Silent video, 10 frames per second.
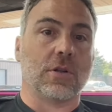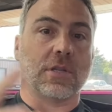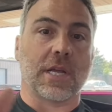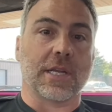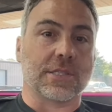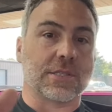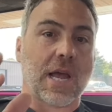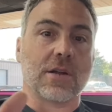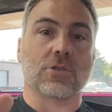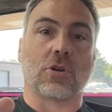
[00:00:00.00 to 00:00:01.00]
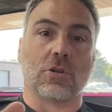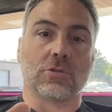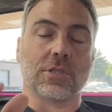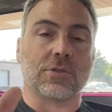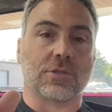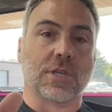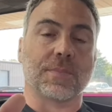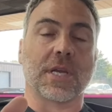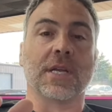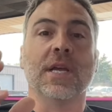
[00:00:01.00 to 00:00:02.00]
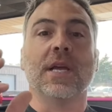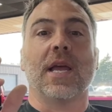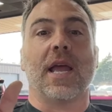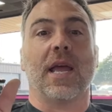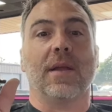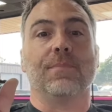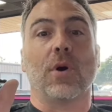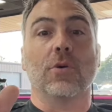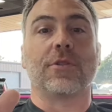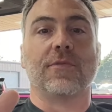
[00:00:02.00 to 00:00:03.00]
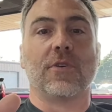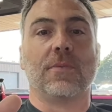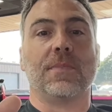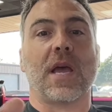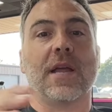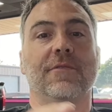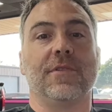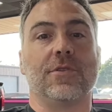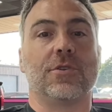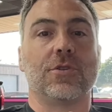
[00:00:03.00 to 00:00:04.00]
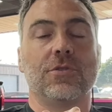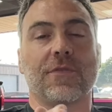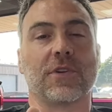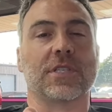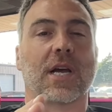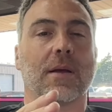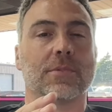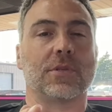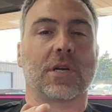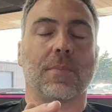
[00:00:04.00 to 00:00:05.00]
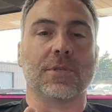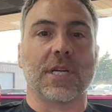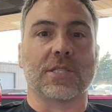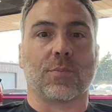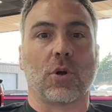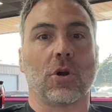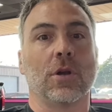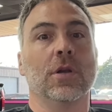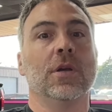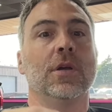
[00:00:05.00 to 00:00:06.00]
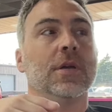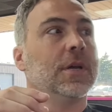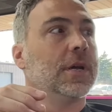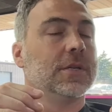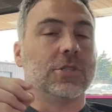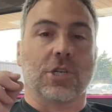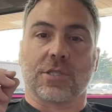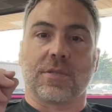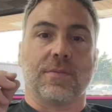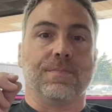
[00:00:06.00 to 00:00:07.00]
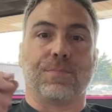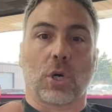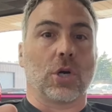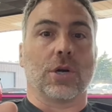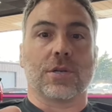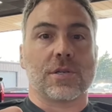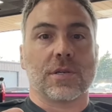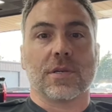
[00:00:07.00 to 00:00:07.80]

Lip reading: like it's out of tolerance or something, and both of them at 2 different times, a couple days apart, just burned.